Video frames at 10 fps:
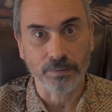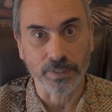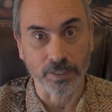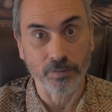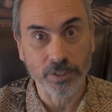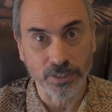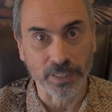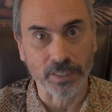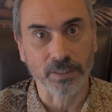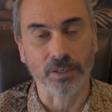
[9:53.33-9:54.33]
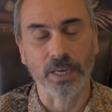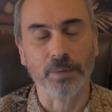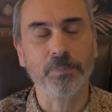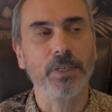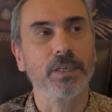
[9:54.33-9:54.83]
the adversity, okay?
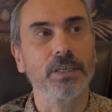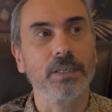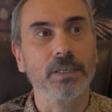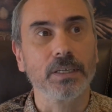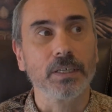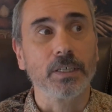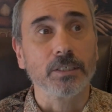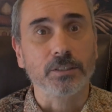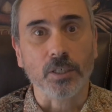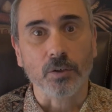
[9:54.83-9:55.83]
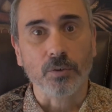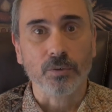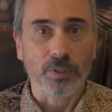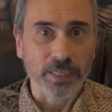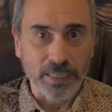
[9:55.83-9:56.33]

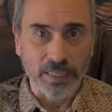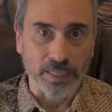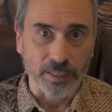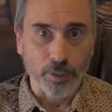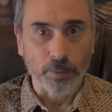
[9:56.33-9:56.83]
So again,